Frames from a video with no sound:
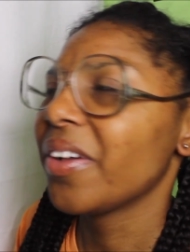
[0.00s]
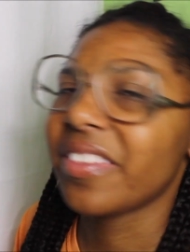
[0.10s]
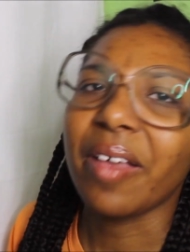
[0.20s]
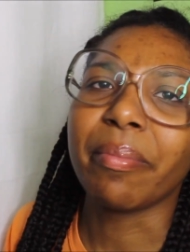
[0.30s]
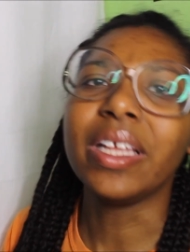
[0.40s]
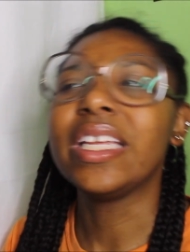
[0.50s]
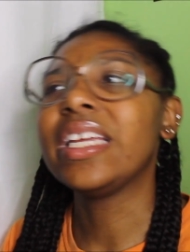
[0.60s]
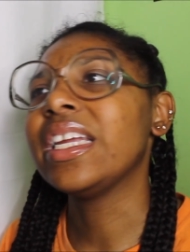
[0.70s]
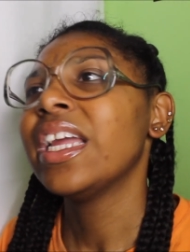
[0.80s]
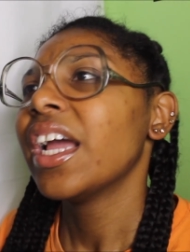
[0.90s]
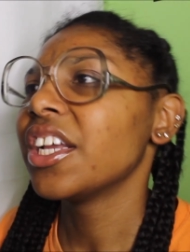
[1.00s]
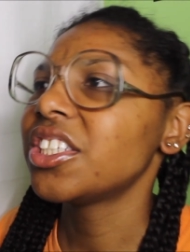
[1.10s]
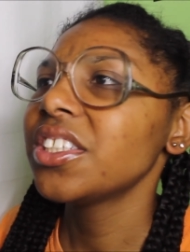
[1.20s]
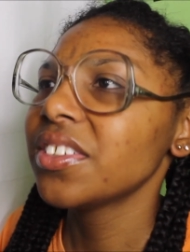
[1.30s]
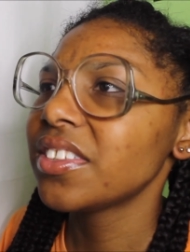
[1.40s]
was a bully and
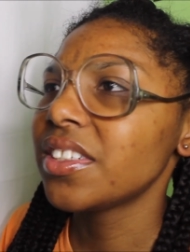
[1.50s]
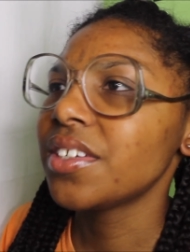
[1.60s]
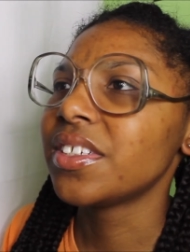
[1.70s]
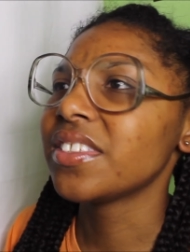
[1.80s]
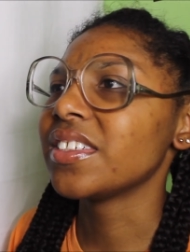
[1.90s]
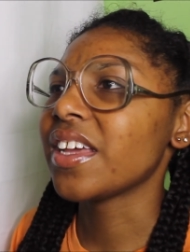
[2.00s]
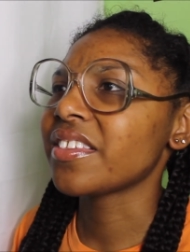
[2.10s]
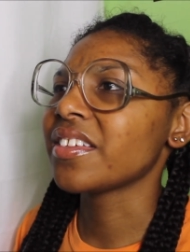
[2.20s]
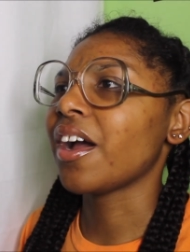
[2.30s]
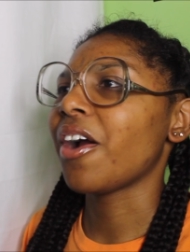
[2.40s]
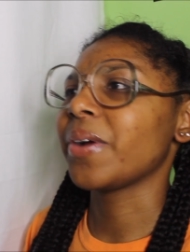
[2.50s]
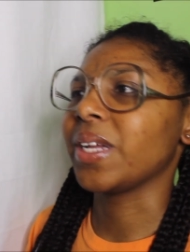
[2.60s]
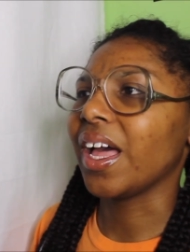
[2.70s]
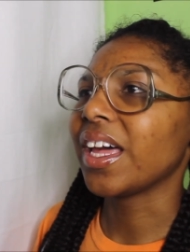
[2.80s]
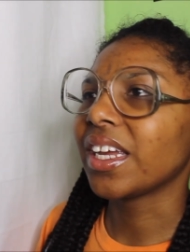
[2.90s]
she used to do this and that to
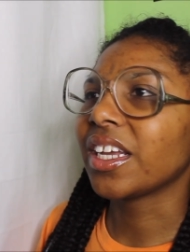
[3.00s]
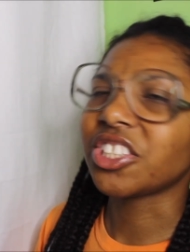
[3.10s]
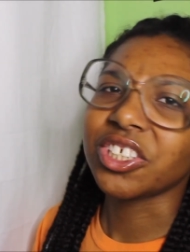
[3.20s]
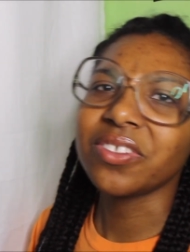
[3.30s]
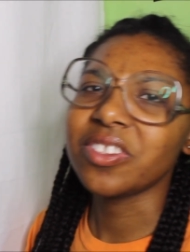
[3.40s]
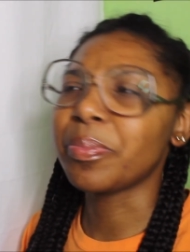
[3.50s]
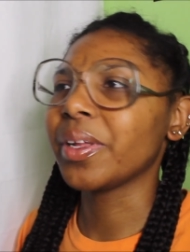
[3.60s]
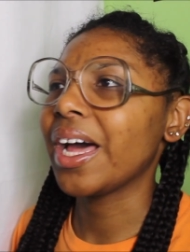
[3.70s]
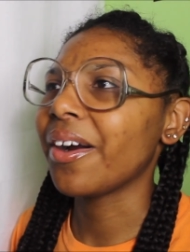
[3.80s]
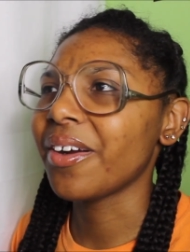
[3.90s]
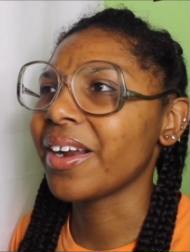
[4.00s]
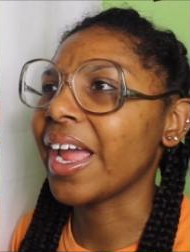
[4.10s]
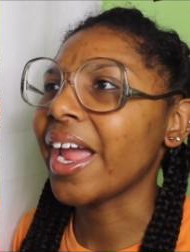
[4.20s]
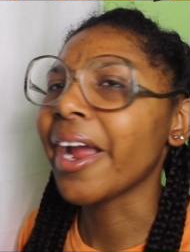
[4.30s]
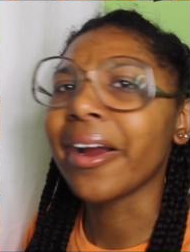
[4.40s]
Ariana and she used to pull out her
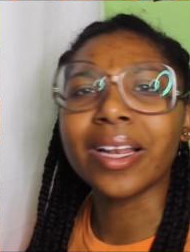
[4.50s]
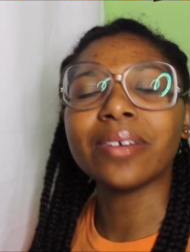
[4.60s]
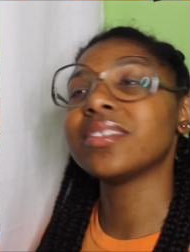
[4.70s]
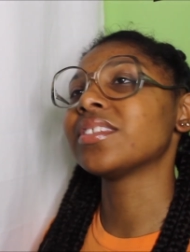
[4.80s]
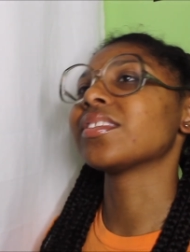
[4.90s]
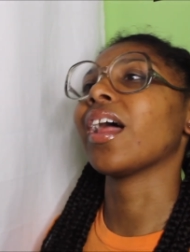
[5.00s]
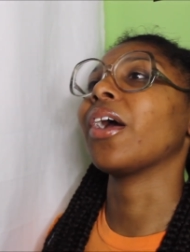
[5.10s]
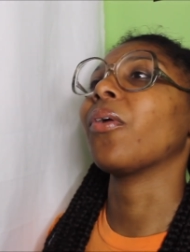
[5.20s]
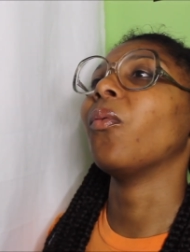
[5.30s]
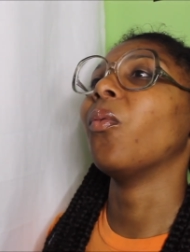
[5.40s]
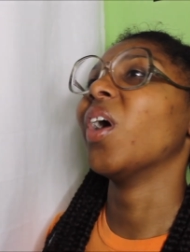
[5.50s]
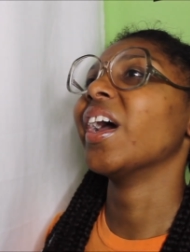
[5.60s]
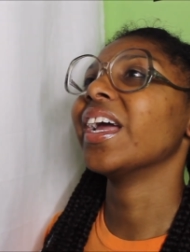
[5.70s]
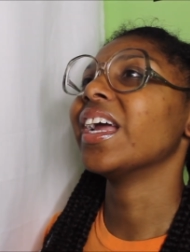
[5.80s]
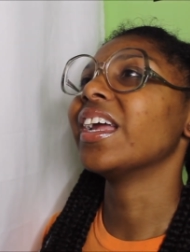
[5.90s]
hair and I was just like,
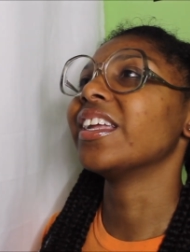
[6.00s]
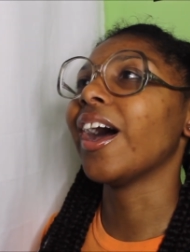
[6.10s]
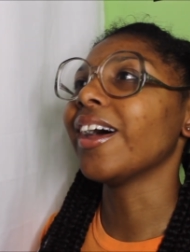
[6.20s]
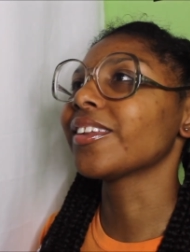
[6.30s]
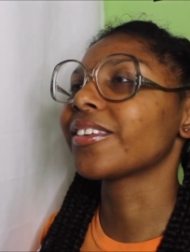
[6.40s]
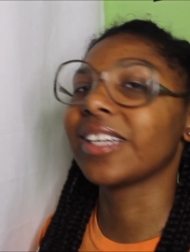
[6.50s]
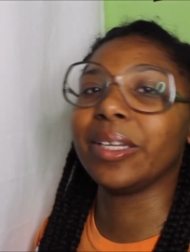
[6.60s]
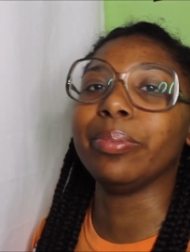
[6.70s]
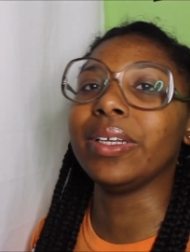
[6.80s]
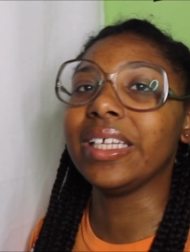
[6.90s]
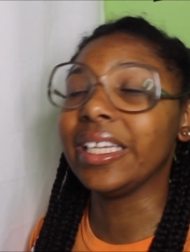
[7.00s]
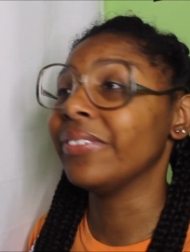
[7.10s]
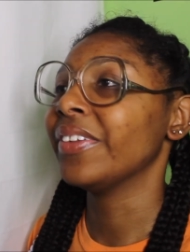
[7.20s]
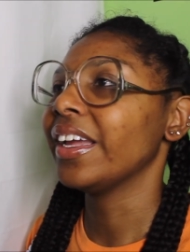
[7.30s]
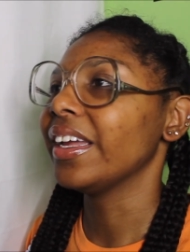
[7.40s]
what? Y'all literally
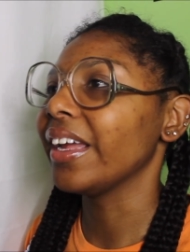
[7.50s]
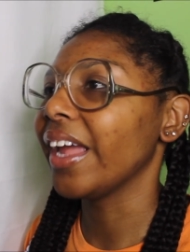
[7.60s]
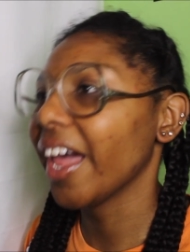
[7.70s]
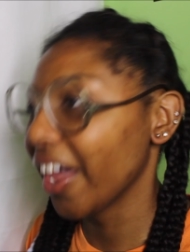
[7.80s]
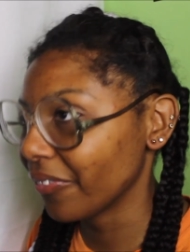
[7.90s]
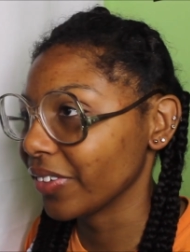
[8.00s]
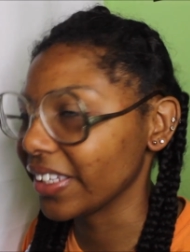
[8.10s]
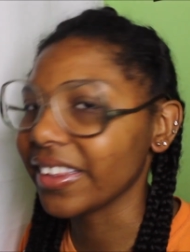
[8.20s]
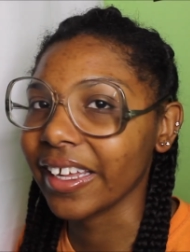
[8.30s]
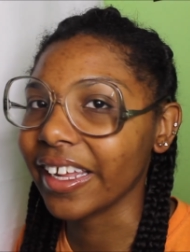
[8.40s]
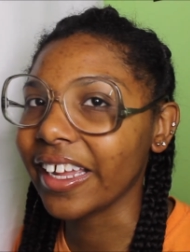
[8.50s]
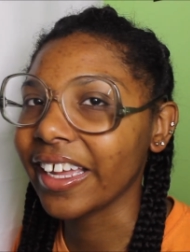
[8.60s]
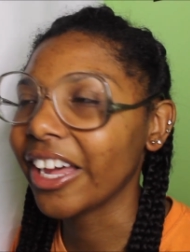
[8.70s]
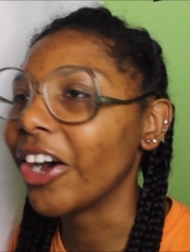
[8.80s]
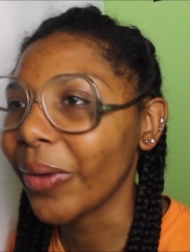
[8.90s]
believe
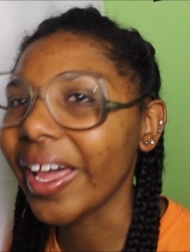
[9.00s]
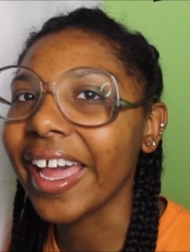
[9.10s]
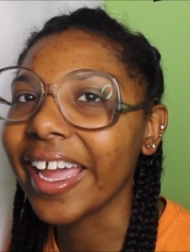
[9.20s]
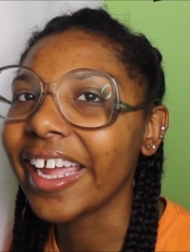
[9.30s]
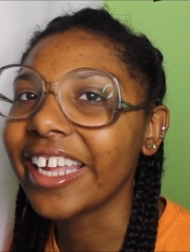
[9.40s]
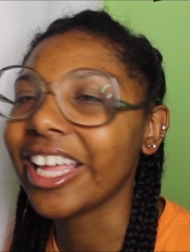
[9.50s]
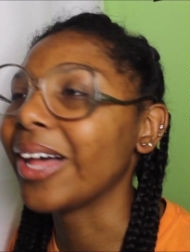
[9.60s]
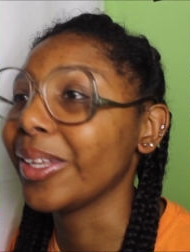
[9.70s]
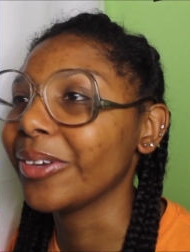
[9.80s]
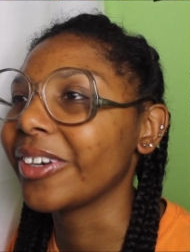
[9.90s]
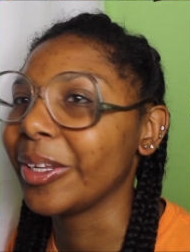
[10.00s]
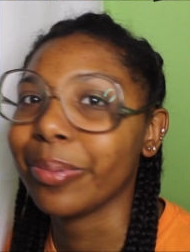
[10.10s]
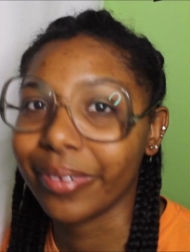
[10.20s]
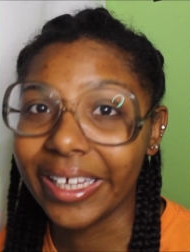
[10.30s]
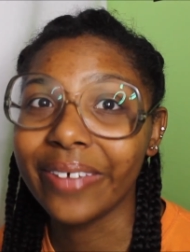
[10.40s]
everything, okay? Y'all literally
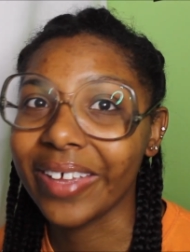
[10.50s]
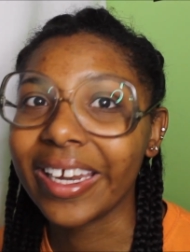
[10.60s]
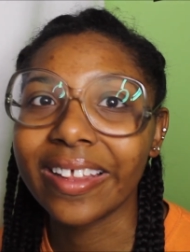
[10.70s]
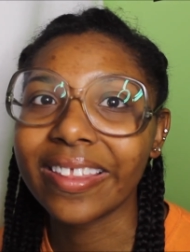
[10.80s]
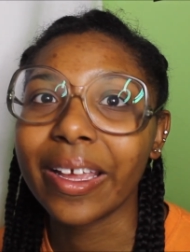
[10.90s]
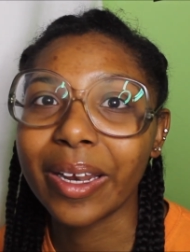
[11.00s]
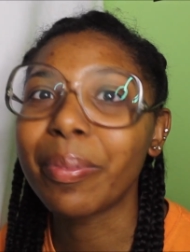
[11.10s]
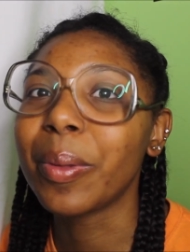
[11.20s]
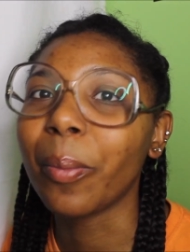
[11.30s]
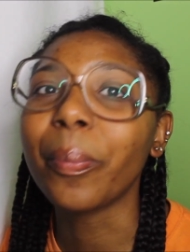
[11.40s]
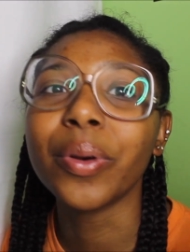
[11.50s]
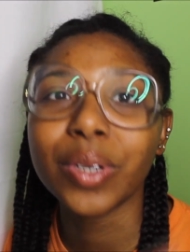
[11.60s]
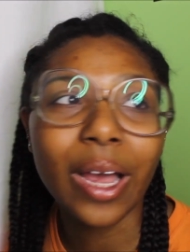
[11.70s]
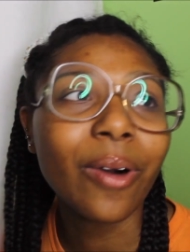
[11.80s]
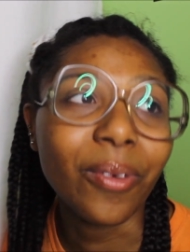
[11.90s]
believe anything that people
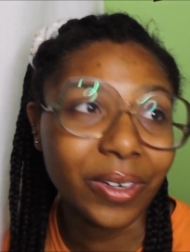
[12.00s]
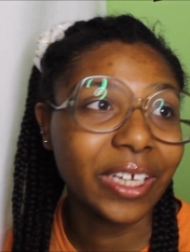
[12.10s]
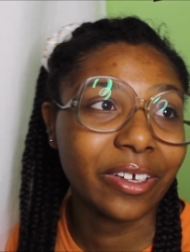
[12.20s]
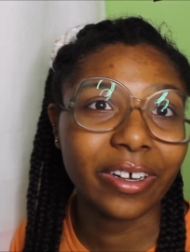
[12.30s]
put out on the